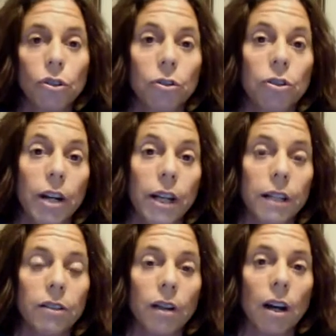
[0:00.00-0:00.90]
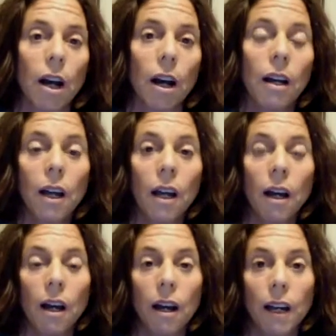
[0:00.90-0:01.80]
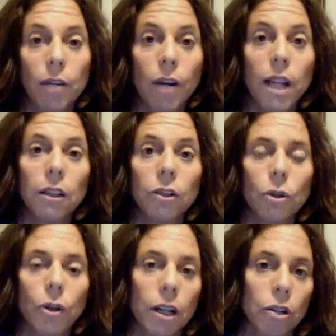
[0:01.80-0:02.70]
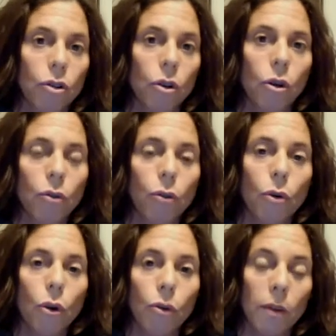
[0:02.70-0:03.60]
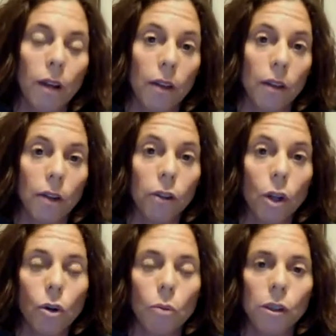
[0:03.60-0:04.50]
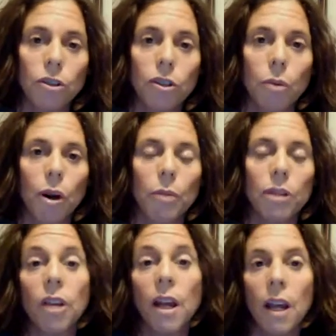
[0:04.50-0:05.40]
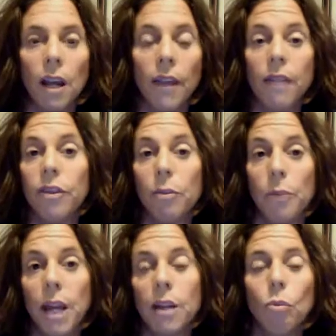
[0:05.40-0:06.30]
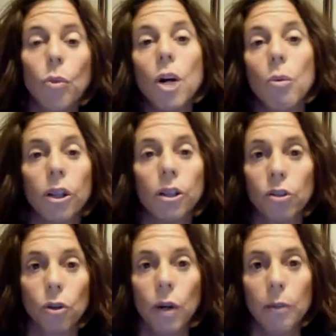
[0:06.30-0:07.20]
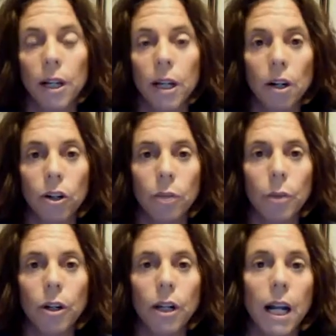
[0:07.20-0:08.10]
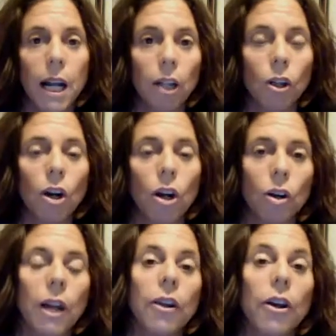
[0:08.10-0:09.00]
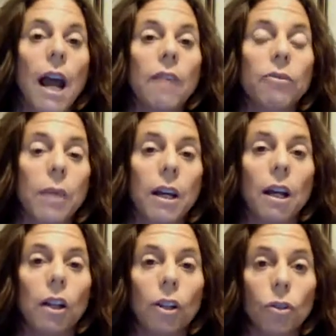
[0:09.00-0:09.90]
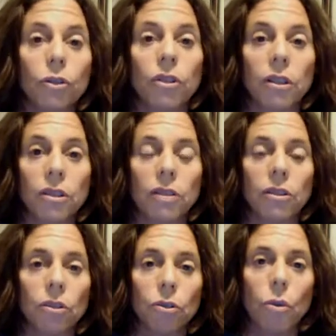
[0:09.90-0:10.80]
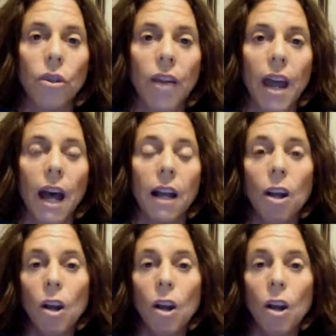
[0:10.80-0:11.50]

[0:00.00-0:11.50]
strings and regulatory control for their local police departments, and they've demanded, we don't want this equipment in our community any longer. And there have been a little successes with that.